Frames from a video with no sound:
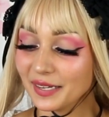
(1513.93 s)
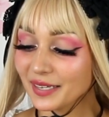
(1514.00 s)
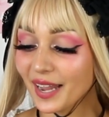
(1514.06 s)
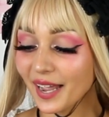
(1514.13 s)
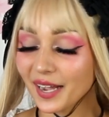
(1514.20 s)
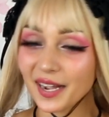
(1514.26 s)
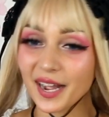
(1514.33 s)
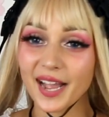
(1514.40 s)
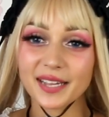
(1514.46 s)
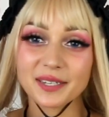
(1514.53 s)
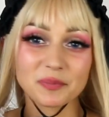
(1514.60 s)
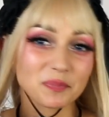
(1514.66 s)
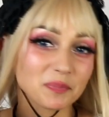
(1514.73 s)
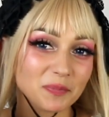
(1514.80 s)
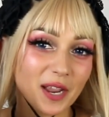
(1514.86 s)
yeah, I,
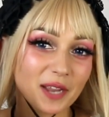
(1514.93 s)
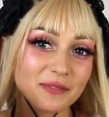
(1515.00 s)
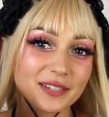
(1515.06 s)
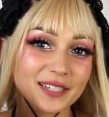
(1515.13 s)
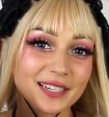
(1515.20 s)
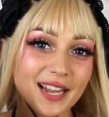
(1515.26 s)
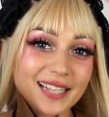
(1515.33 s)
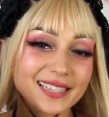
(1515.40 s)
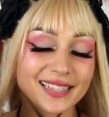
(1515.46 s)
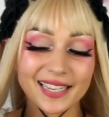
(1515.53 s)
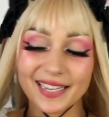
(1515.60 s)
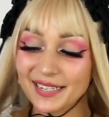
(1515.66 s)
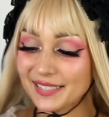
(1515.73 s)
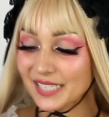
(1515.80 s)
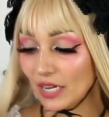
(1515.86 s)
I really like
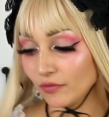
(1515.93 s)
these.